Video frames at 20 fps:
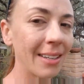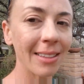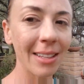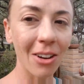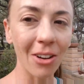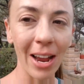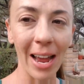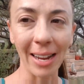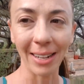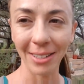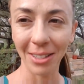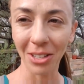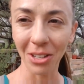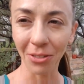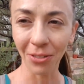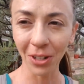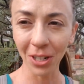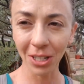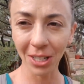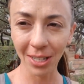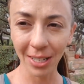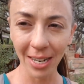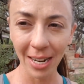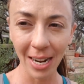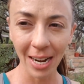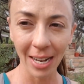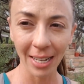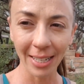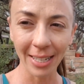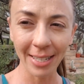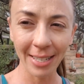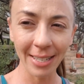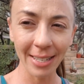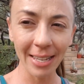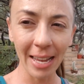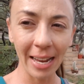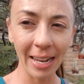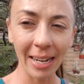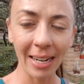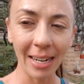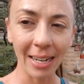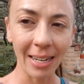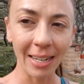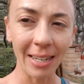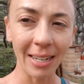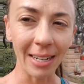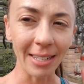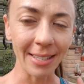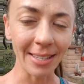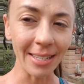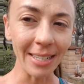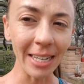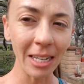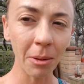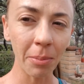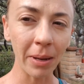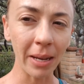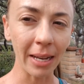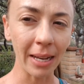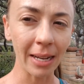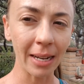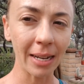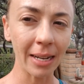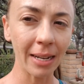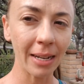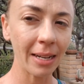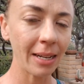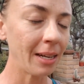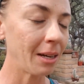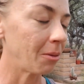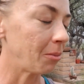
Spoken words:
okay, so first, this is like a sneak peek